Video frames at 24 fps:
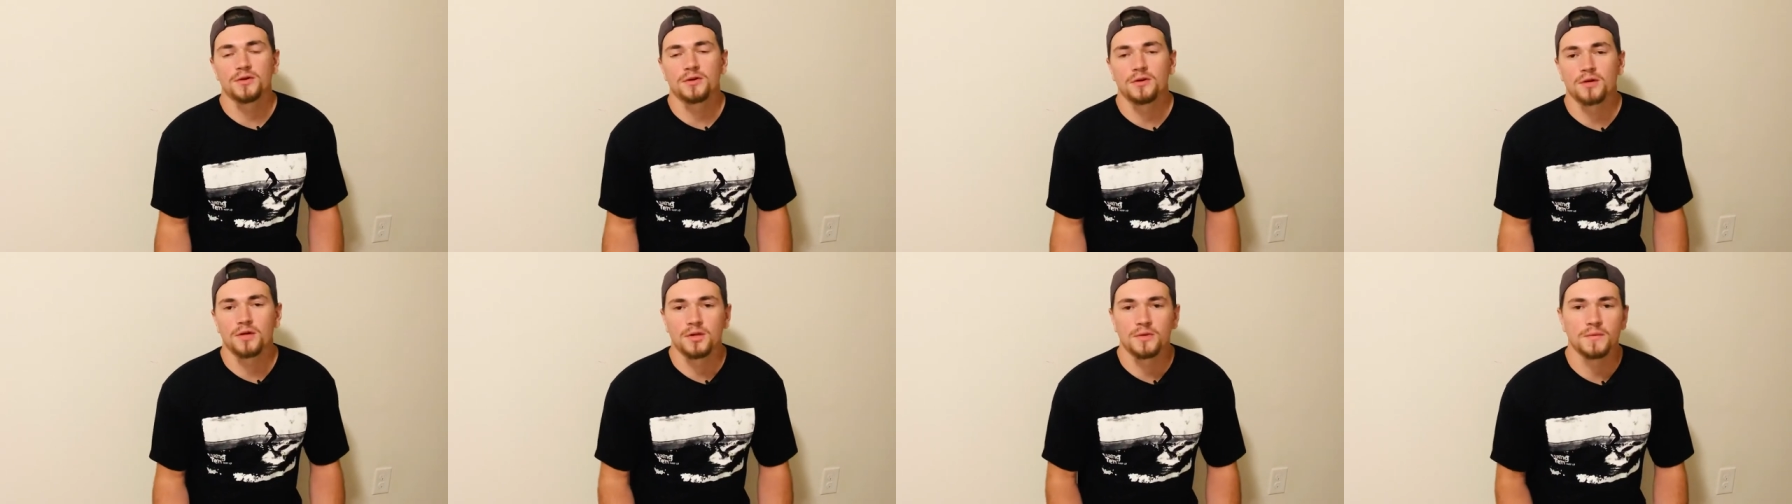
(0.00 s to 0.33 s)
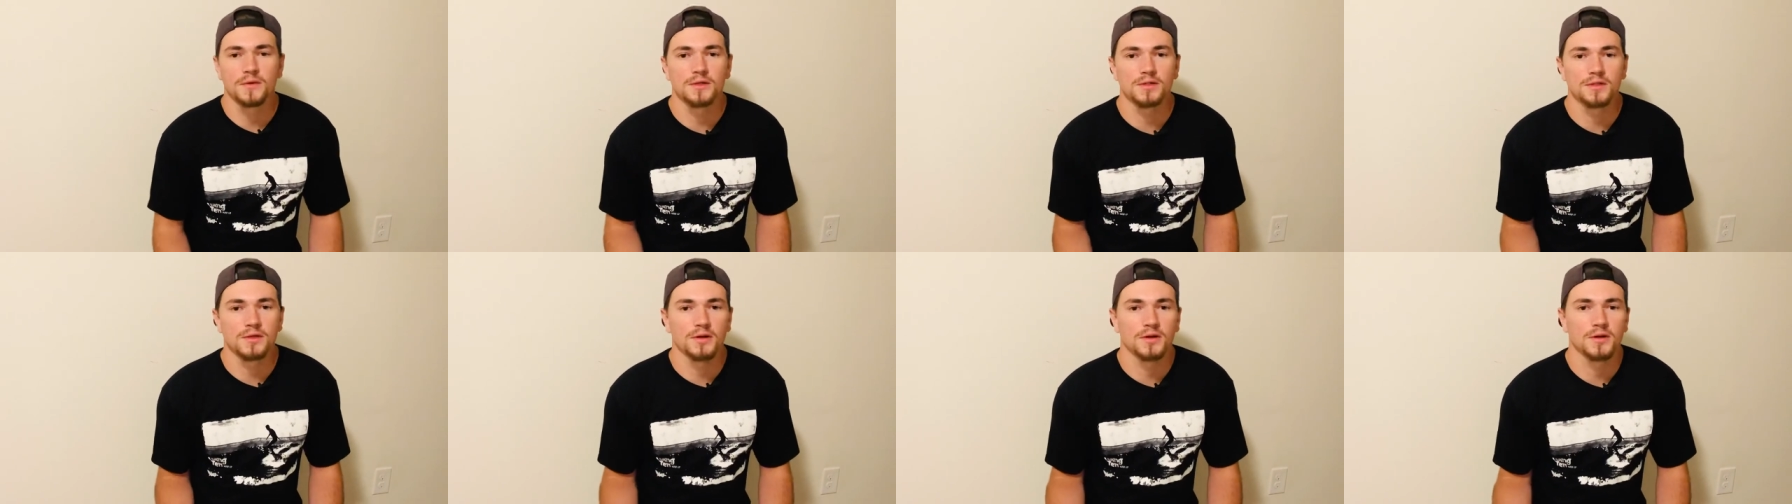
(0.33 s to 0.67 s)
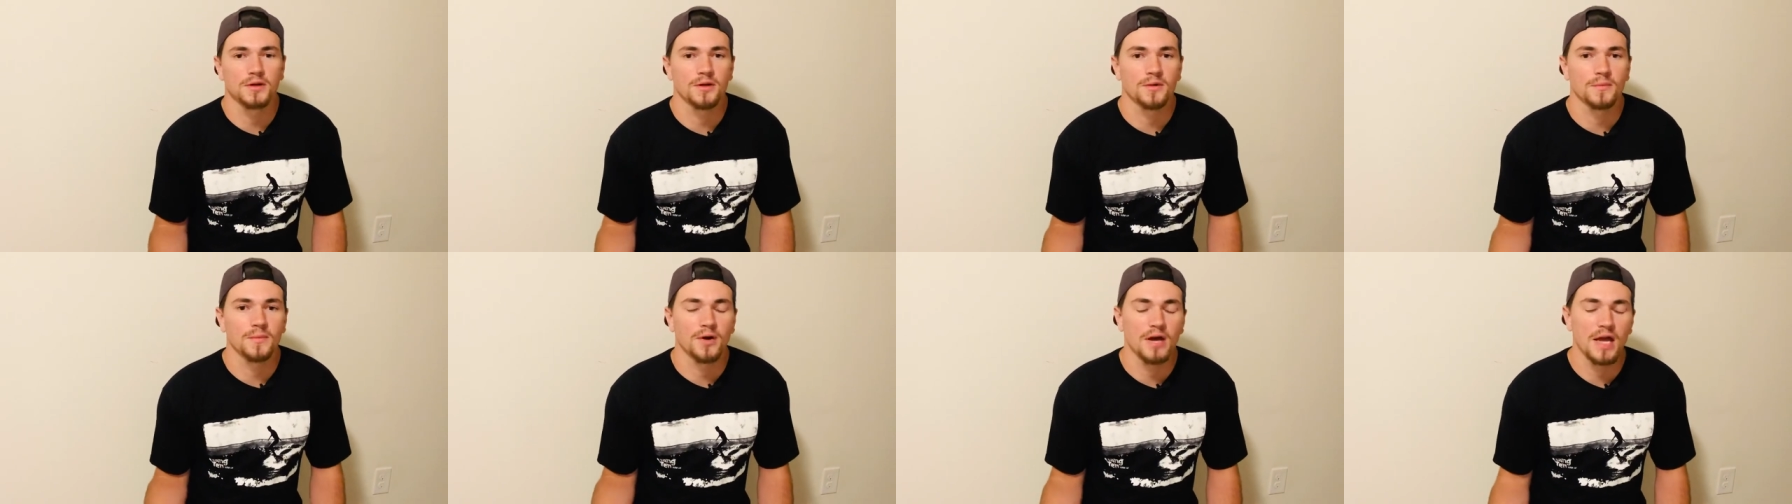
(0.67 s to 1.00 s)
I'm gonna be talking
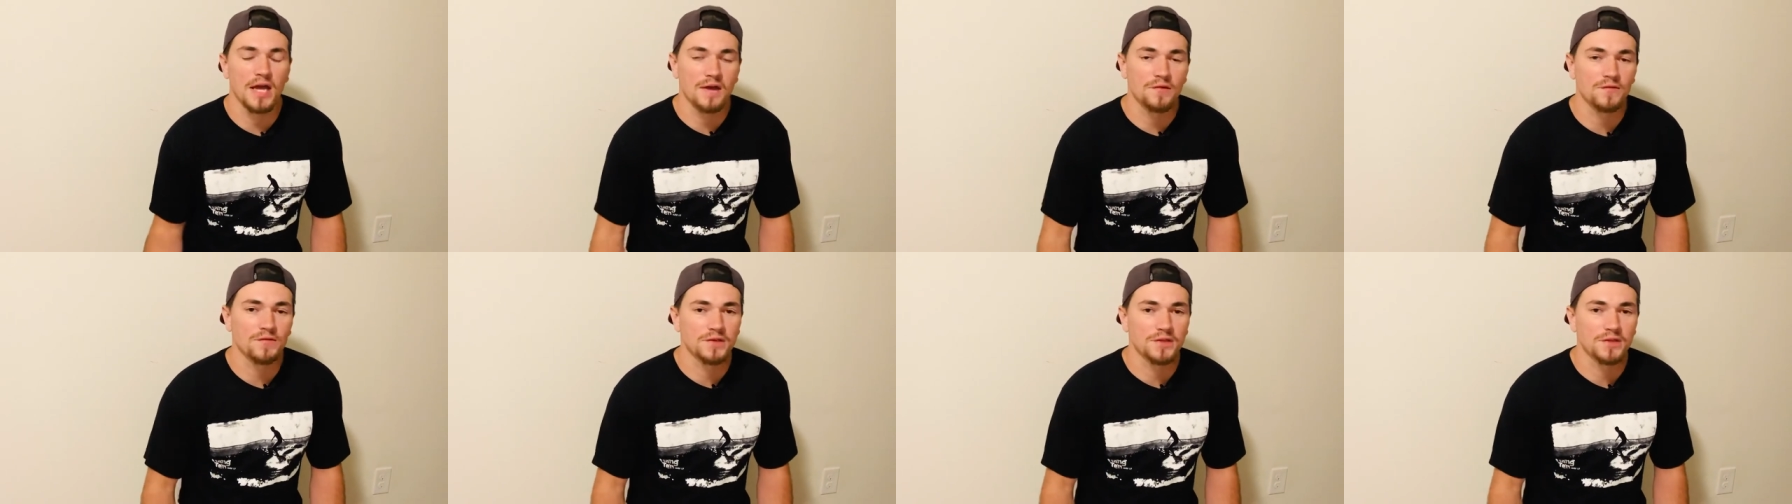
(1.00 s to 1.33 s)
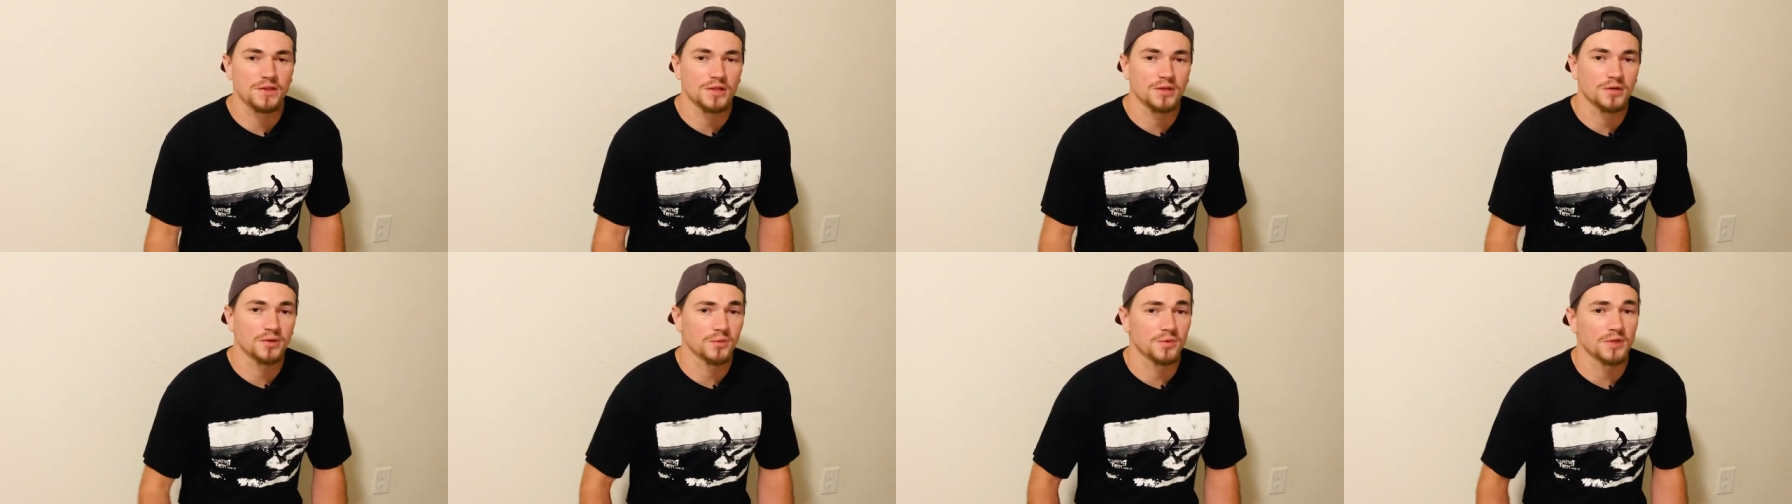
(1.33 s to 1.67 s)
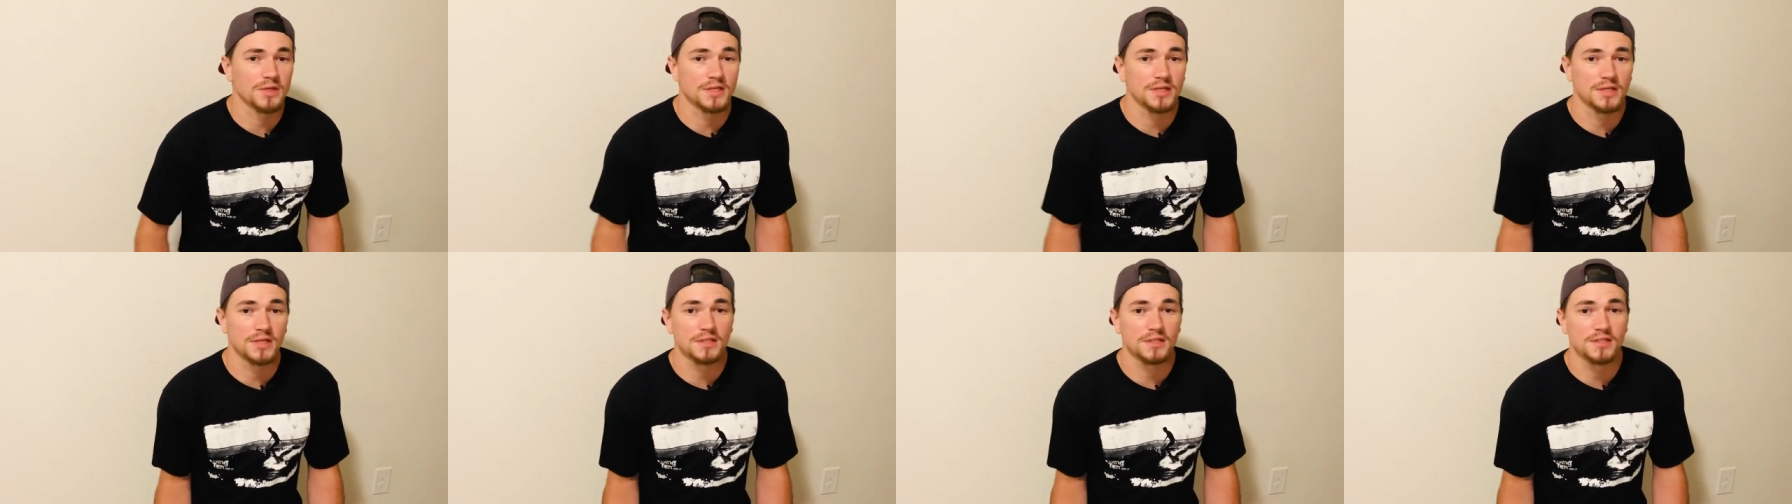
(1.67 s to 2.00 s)
about everything we
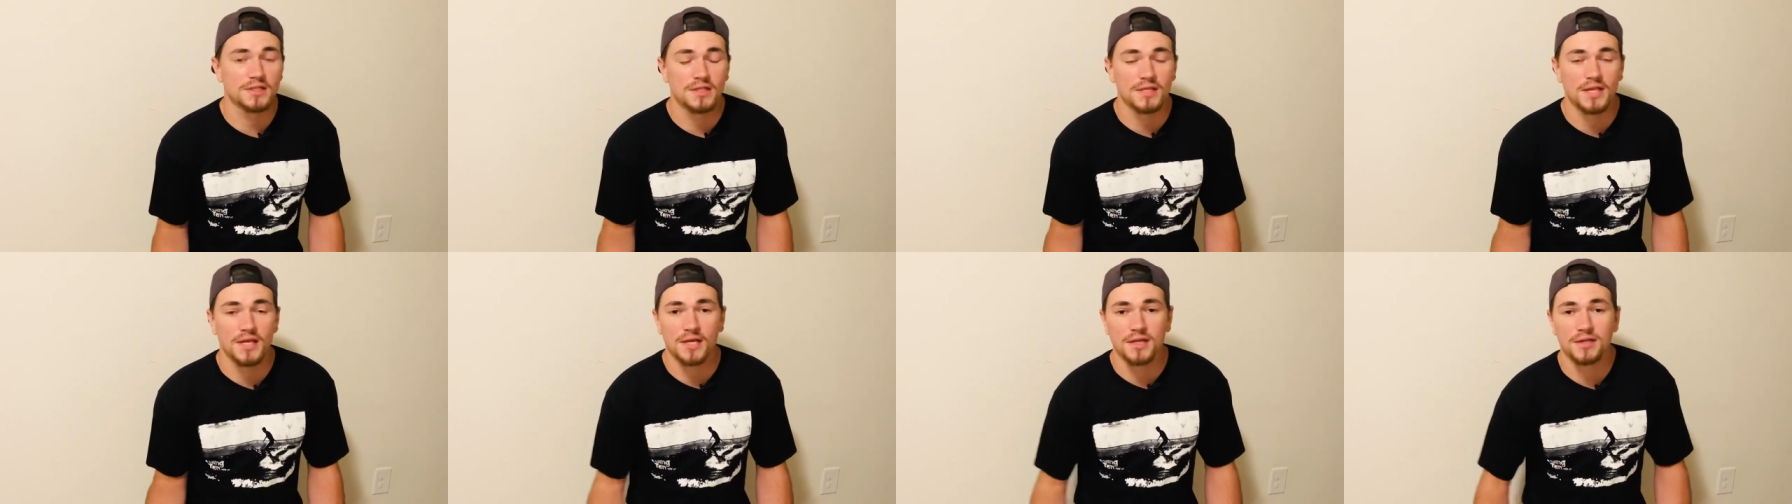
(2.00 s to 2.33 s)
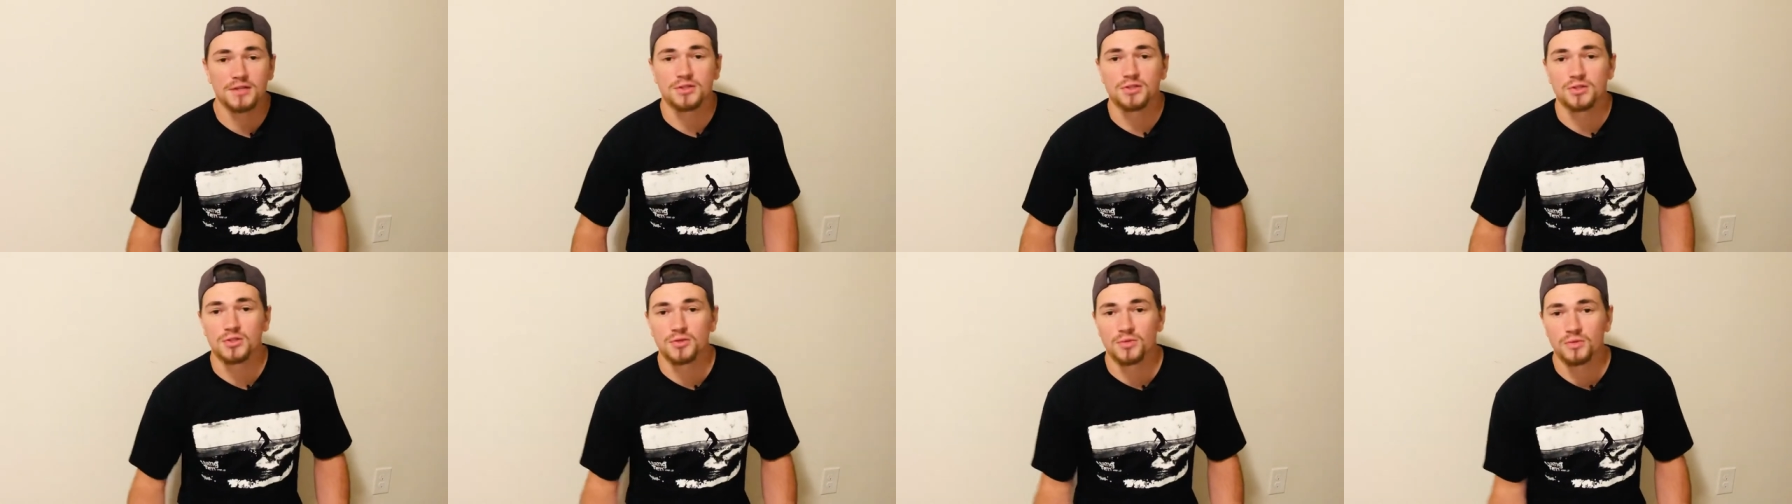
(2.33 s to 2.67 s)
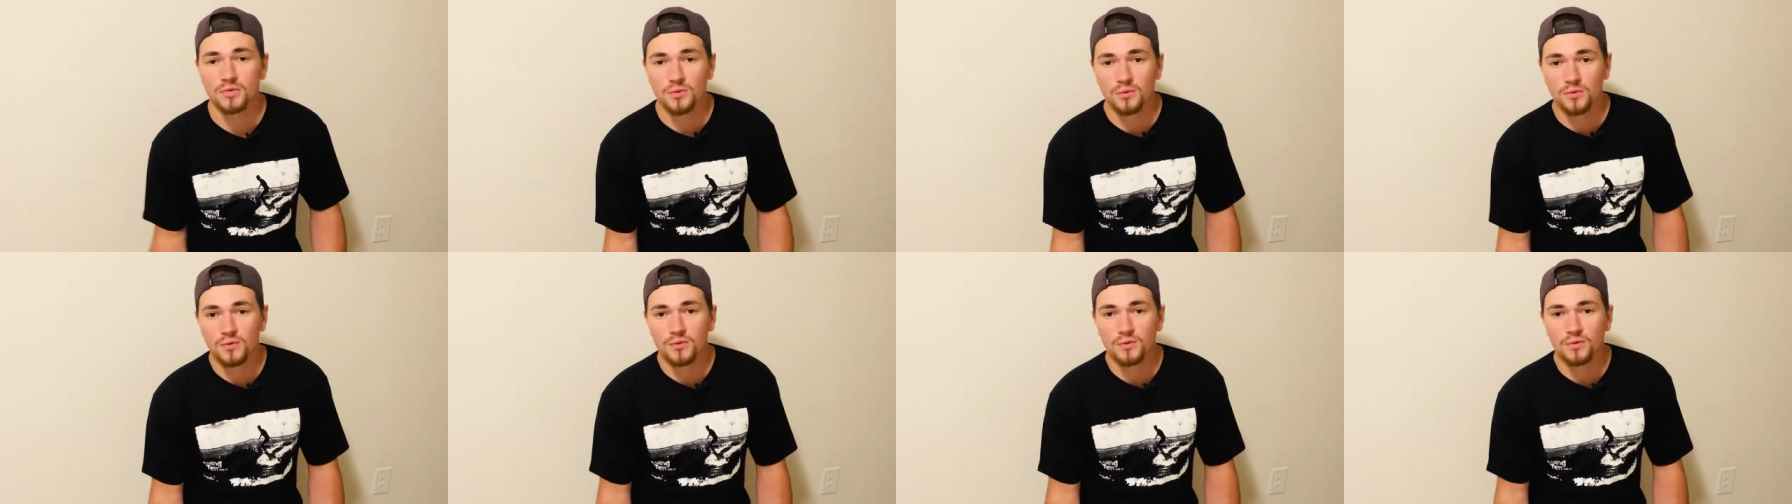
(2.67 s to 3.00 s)
did today in
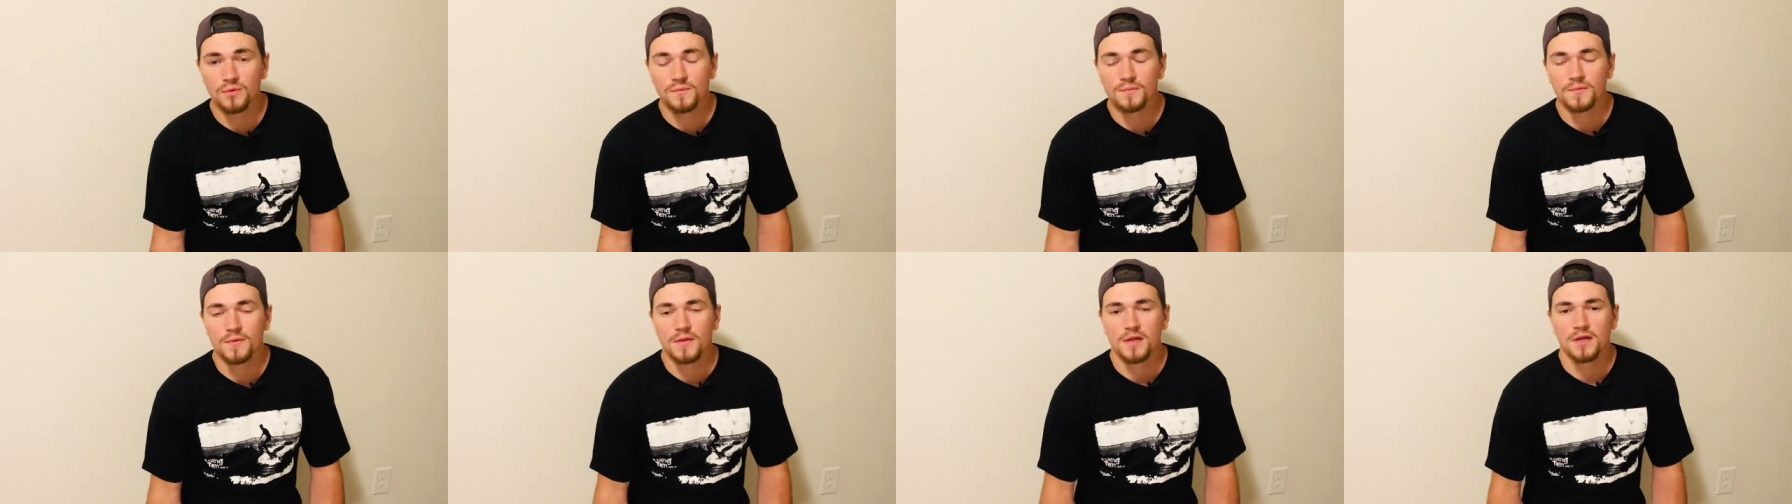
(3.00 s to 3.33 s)
school.